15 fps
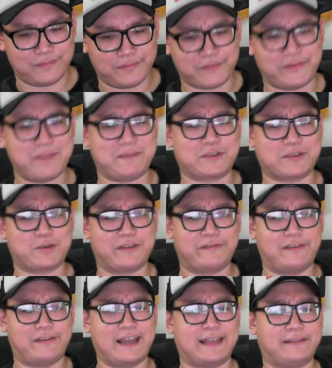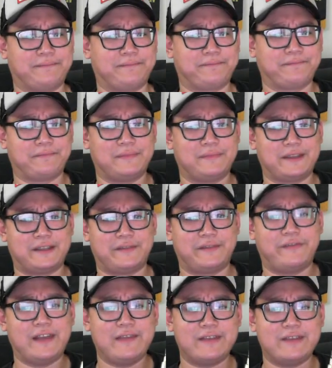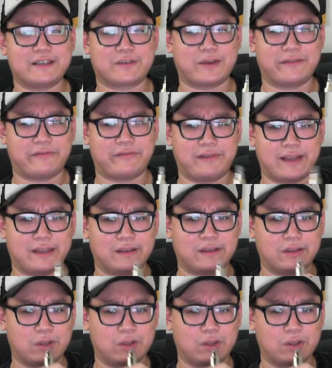The vape is quite flat. The flavor is quite flat.